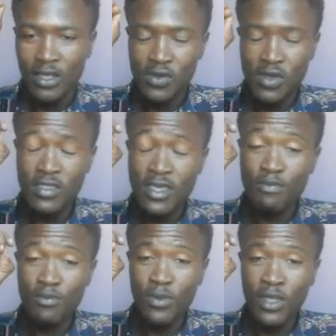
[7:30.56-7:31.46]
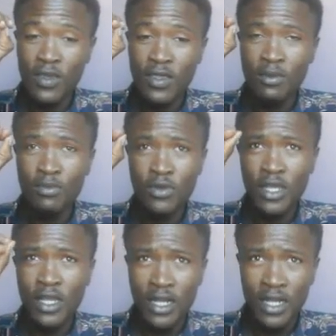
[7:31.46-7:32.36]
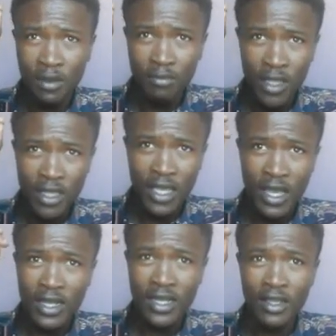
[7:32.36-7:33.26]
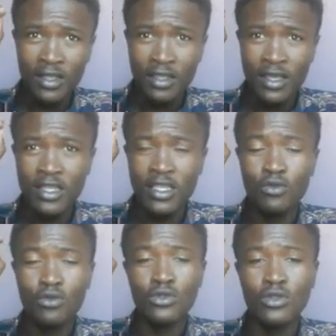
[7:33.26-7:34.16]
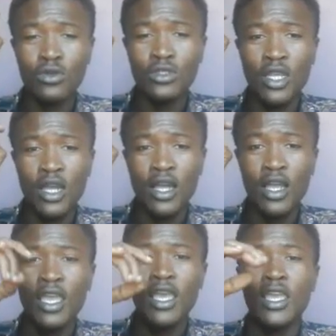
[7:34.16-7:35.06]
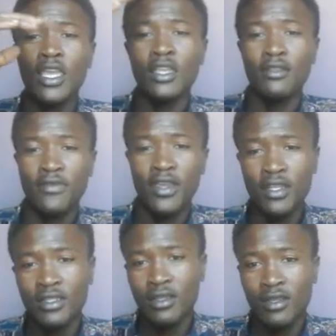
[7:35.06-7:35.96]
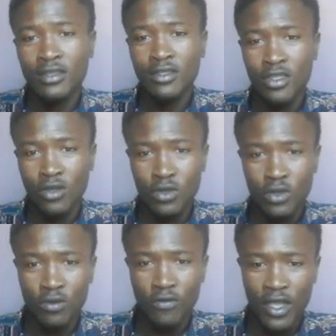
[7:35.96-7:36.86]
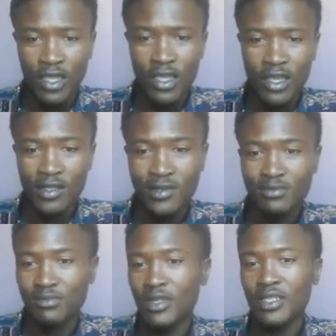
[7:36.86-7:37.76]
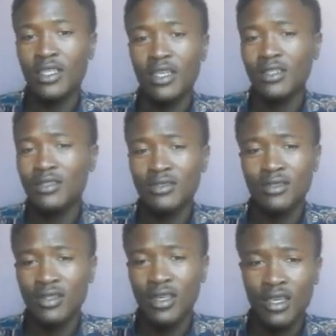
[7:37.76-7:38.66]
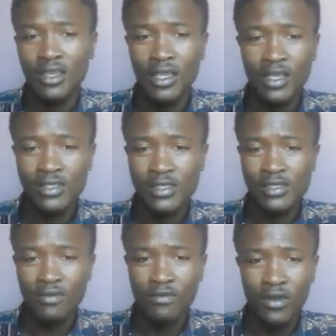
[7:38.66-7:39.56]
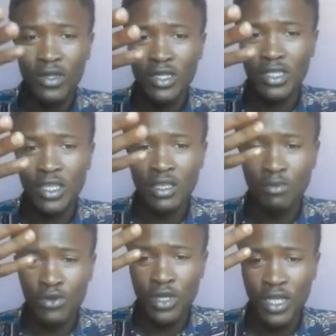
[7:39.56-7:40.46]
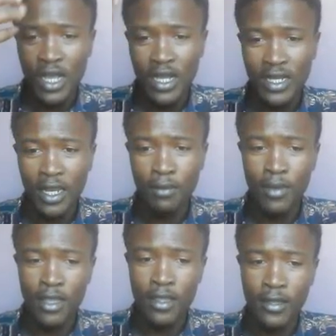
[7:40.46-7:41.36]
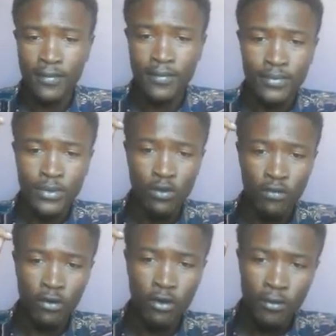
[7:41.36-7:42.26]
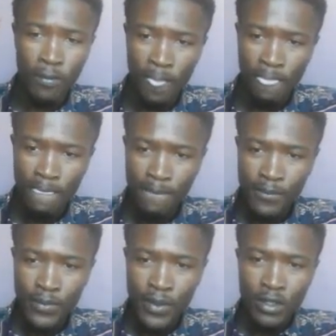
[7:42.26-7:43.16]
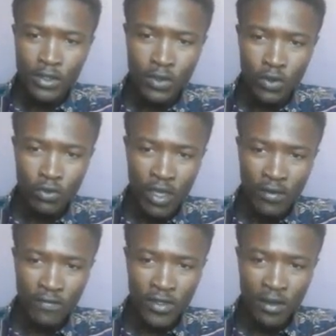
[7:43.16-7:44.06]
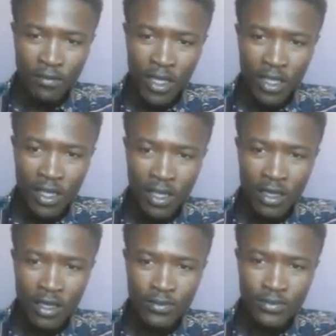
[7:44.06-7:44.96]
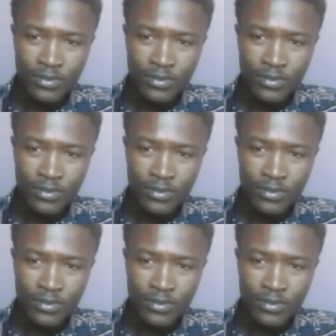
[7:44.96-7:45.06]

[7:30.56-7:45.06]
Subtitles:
So in the Munich Agreement, he agreed that he would not invade Czechoslovakia, but then there he is violating the Munich Agreement. You follow? So you have Germany here.